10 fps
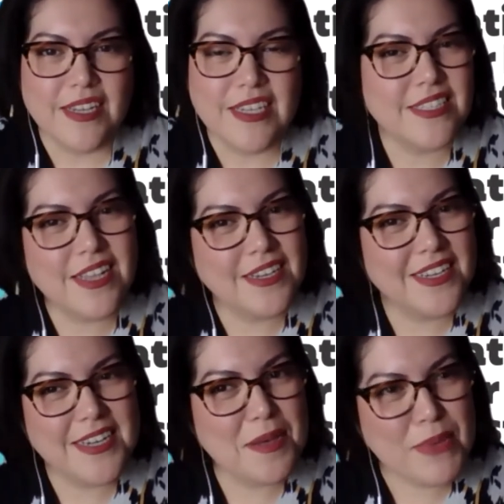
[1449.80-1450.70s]
it's none of
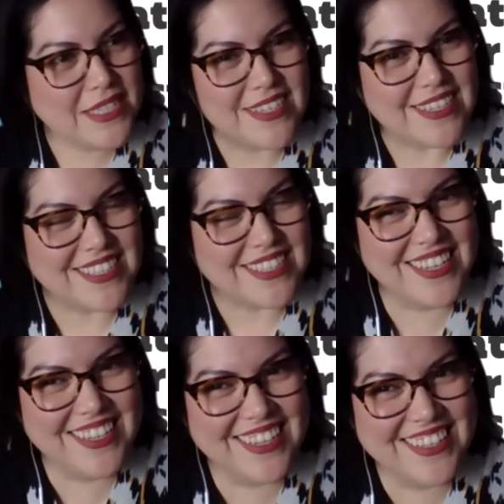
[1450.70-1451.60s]
your damn business
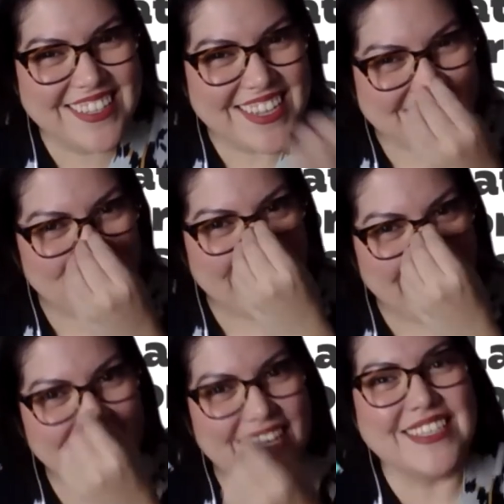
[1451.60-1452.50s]
is what
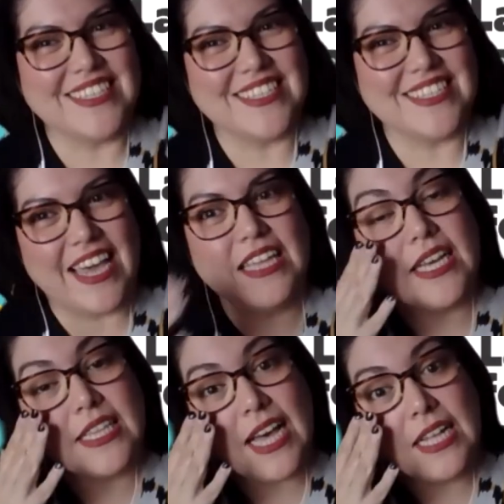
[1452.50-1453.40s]
I like to say.
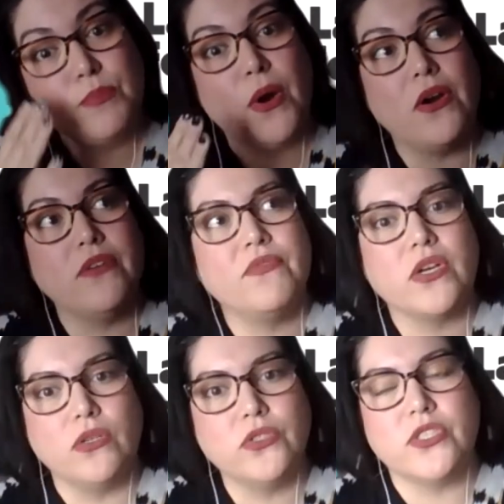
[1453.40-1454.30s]
Like, that's part of the
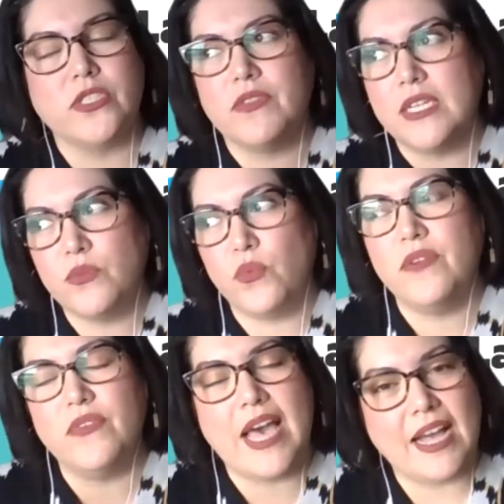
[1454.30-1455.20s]
culture shift. That's one of
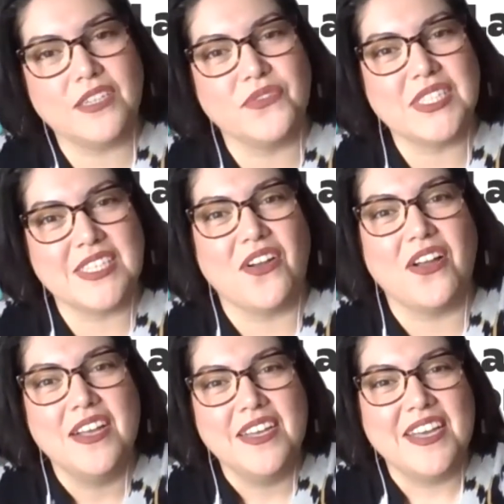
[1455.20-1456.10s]
the activists
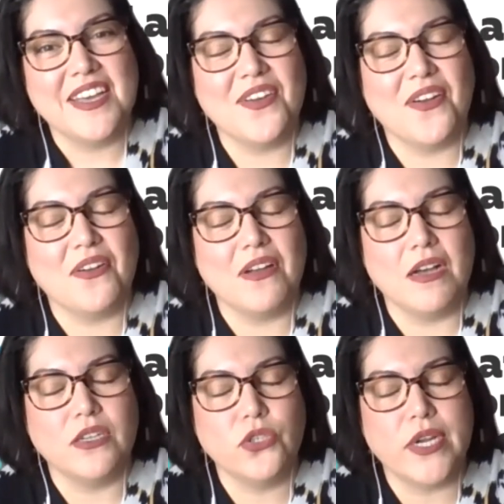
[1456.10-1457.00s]
in
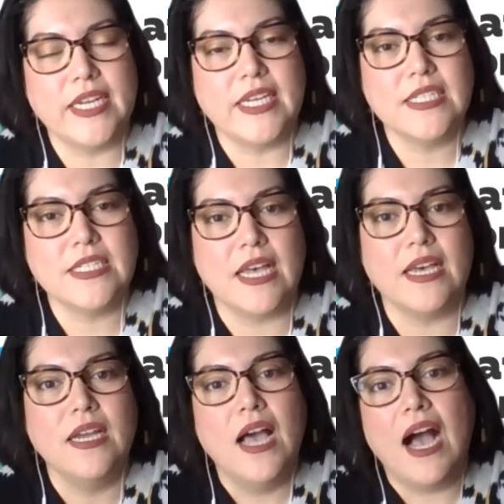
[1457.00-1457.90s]
our training
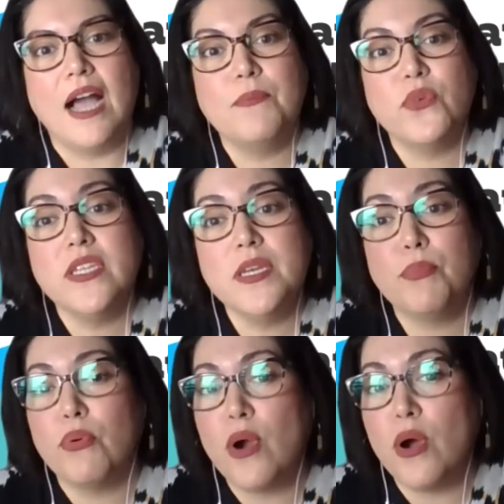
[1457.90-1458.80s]
said, I'm really
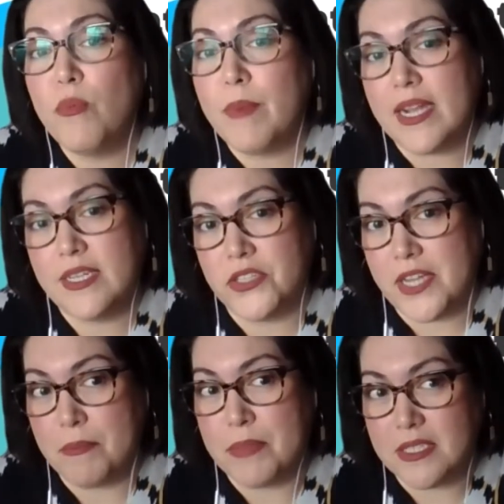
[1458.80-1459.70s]
pro mind your
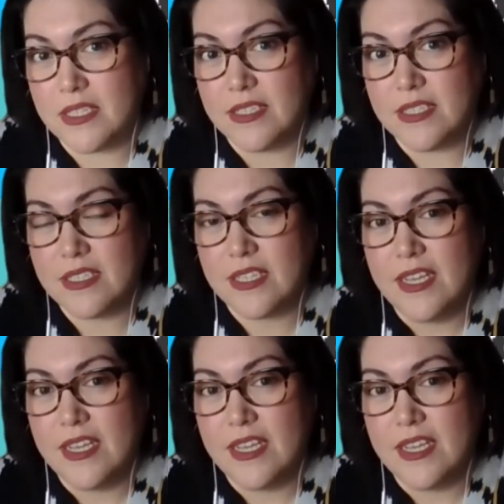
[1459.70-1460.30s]
damn business.